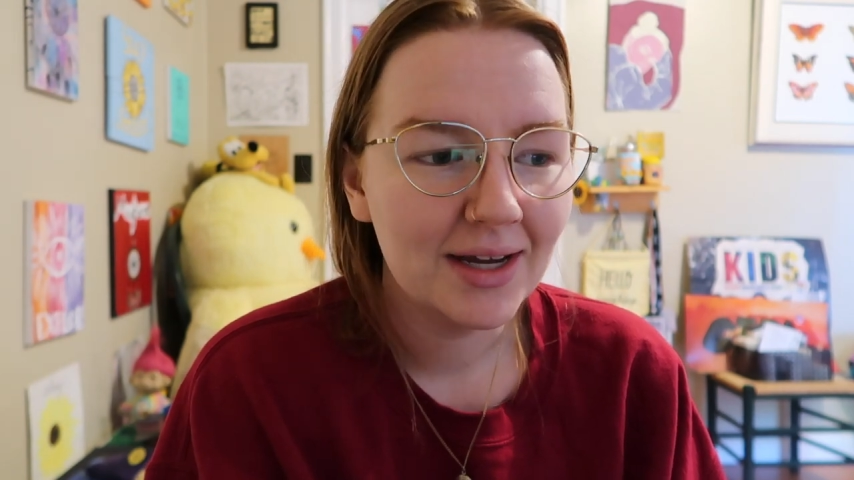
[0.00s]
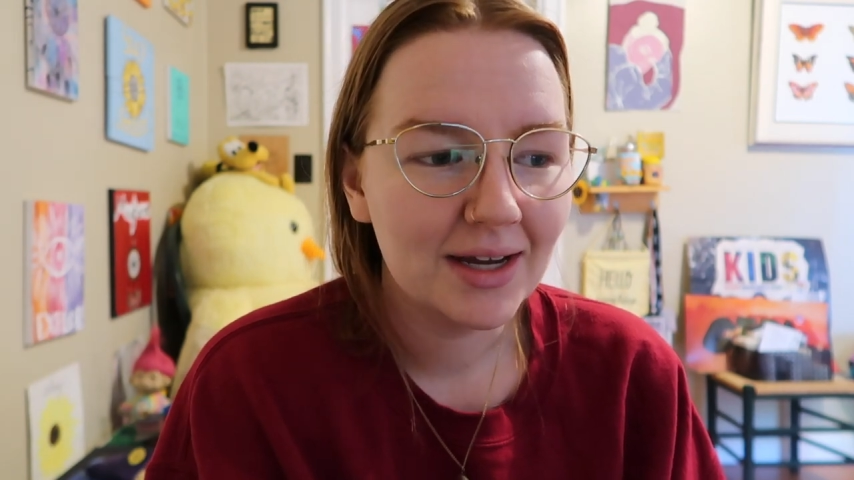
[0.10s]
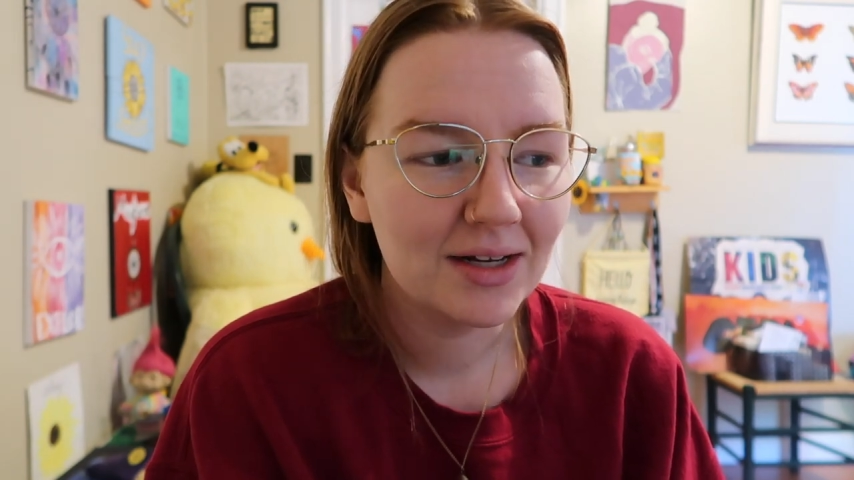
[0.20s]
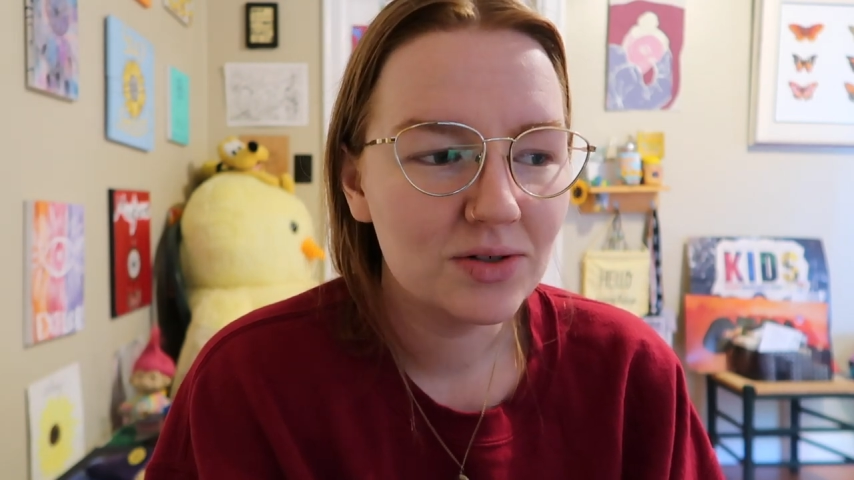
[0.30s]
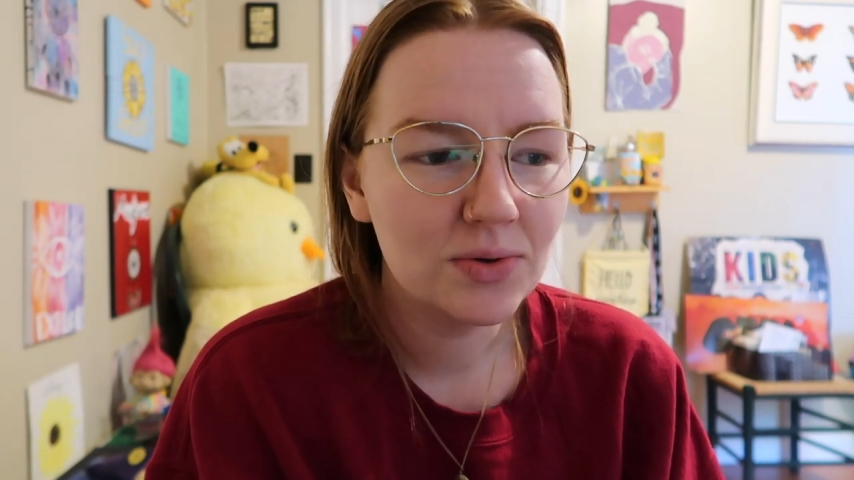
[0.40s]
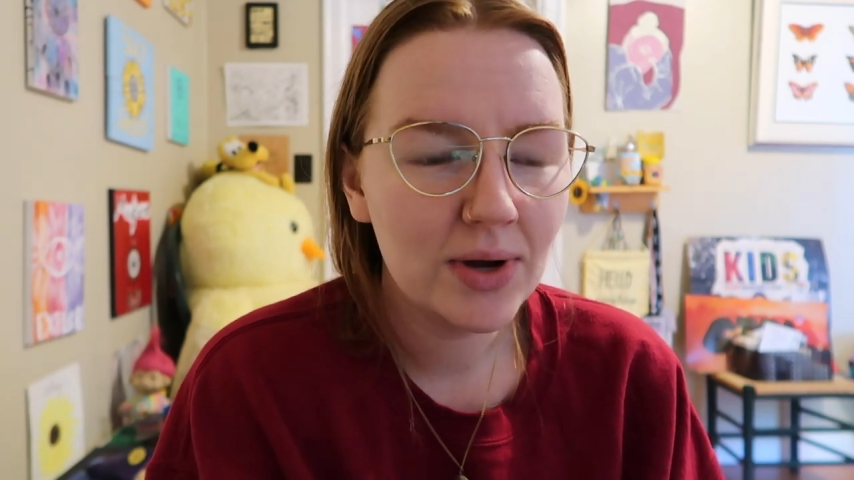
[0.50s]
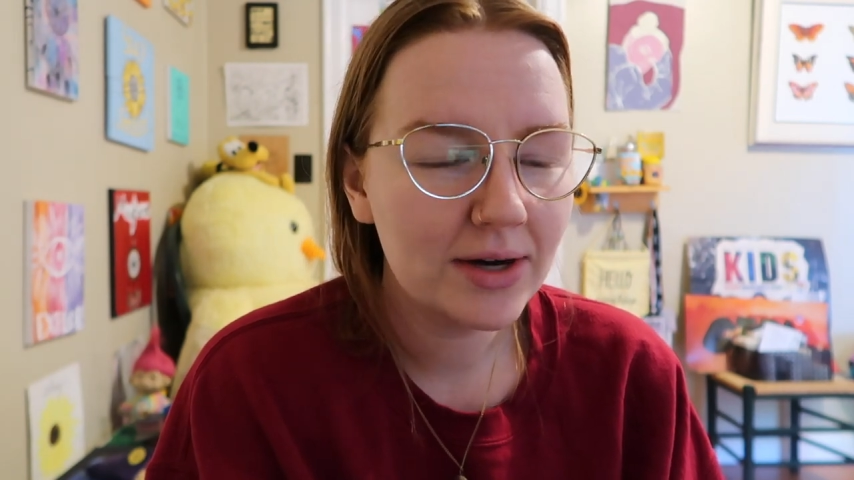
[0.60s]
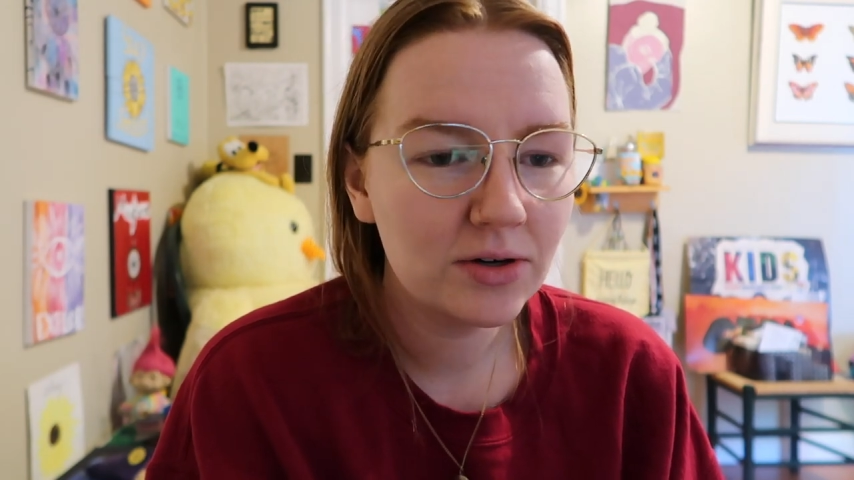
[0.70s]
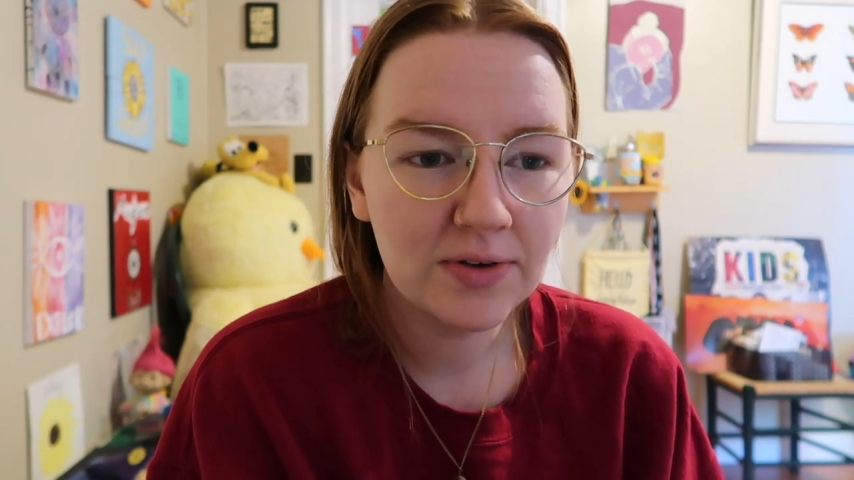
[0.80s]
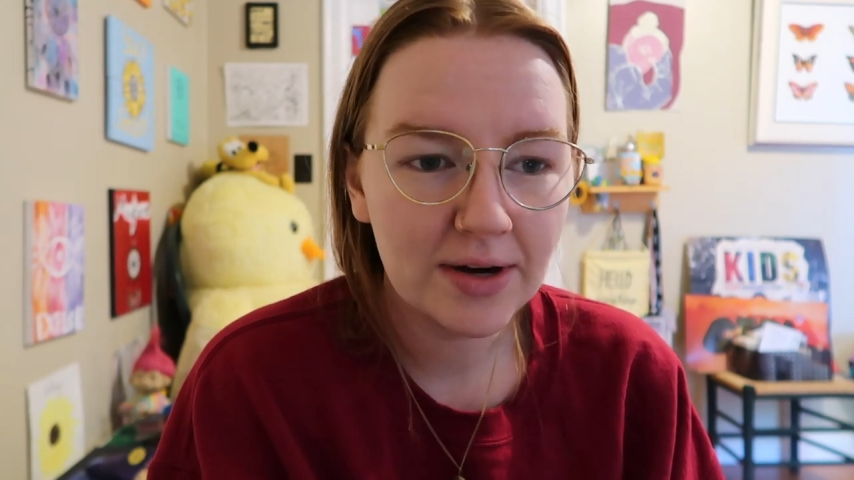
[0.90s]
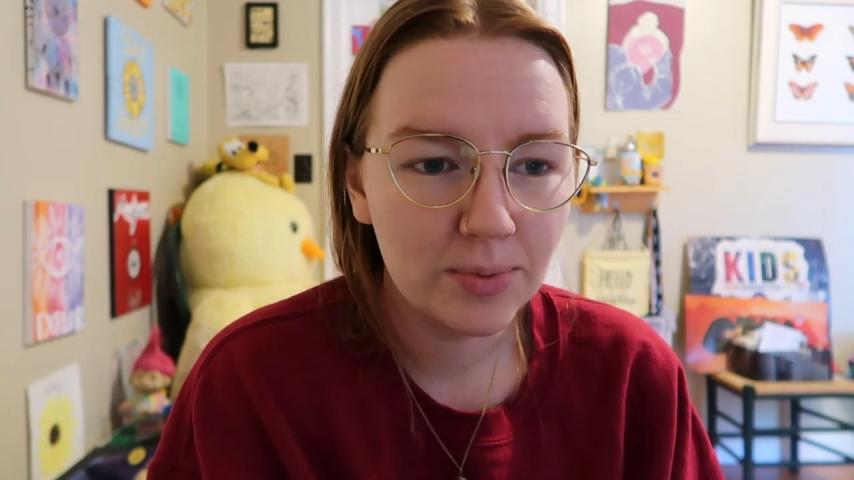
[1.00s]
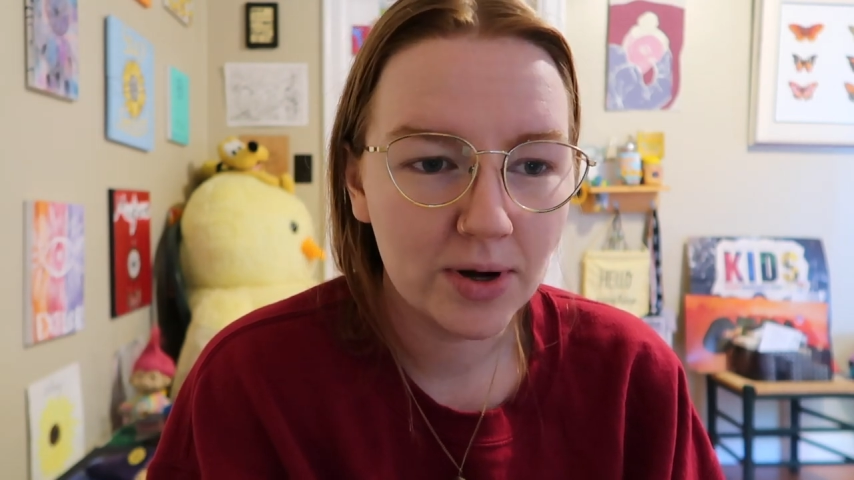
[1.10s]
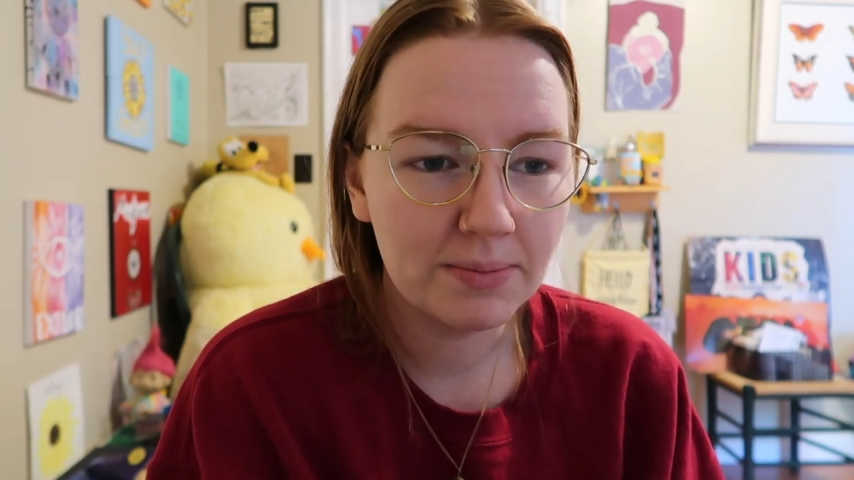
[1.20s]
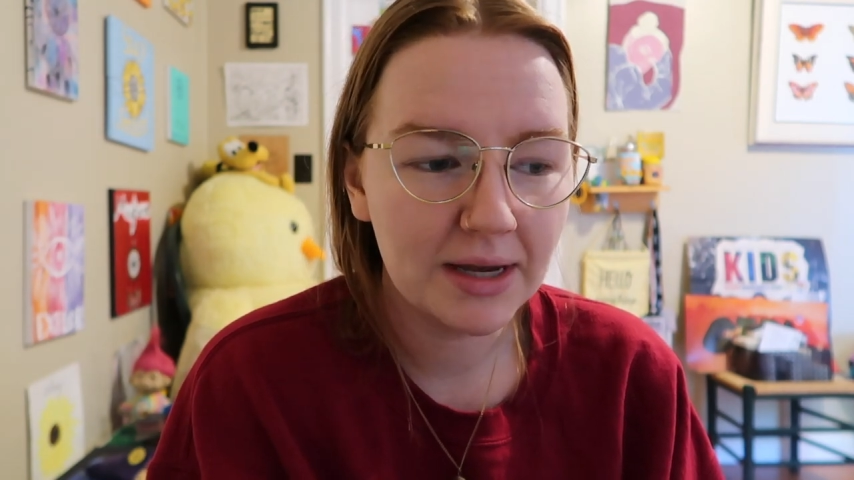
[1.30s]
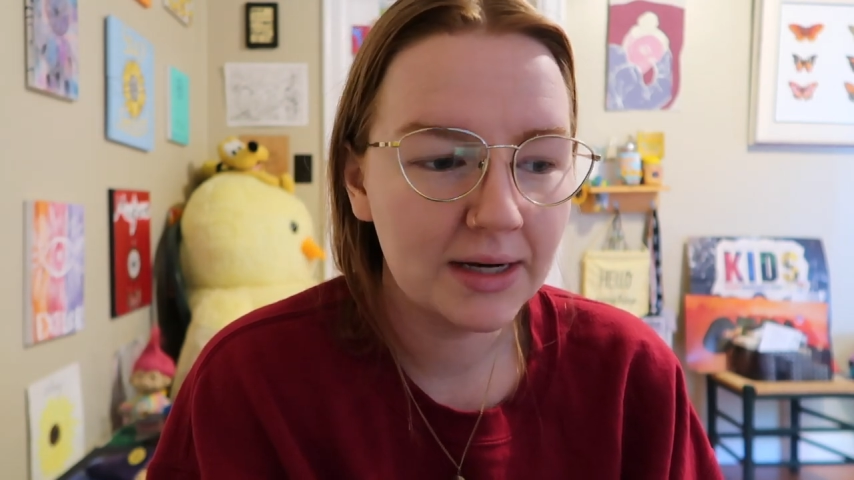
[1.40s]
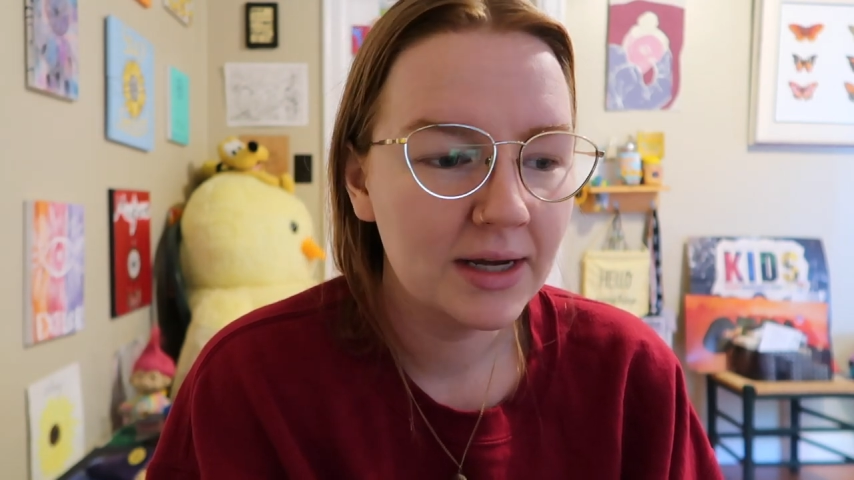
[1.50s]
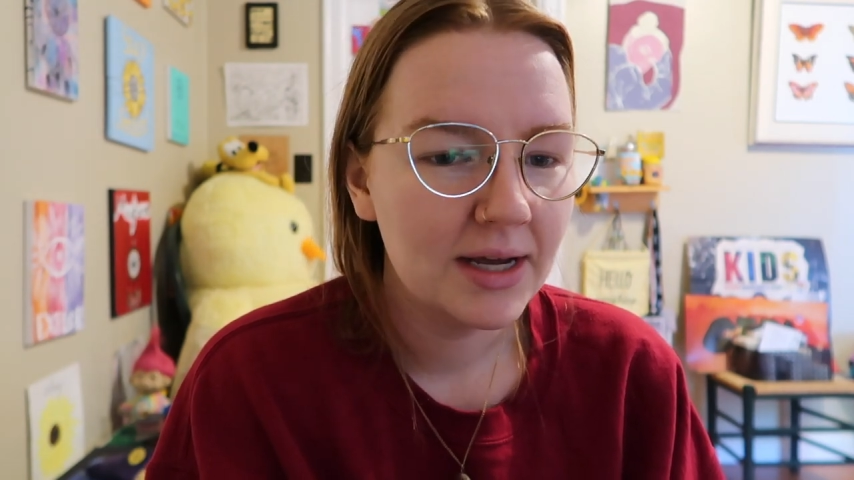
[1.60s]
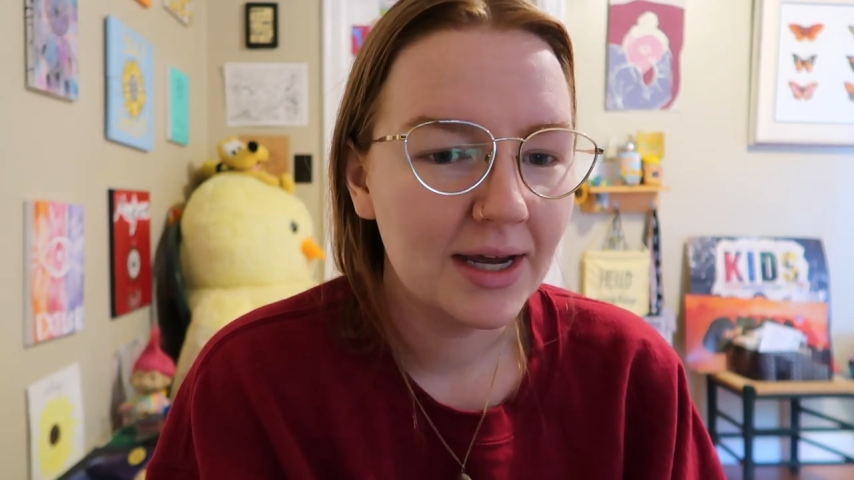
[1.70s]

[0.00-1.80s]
and Rue had her vet appointment